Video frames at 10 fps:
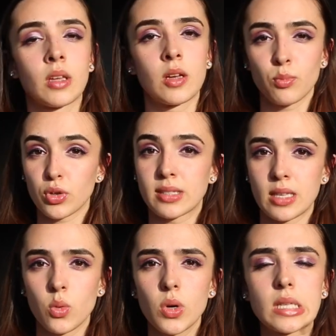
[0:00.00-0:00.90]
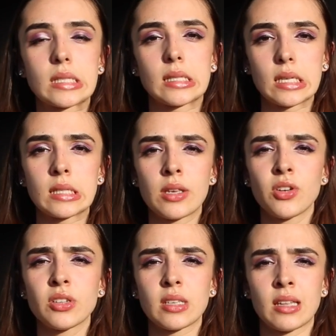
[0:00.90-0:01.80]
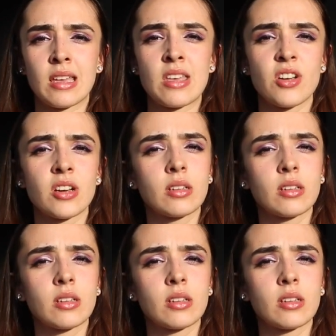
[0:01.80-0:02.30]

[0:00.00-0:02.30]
In Brazil, it's 6 years, and here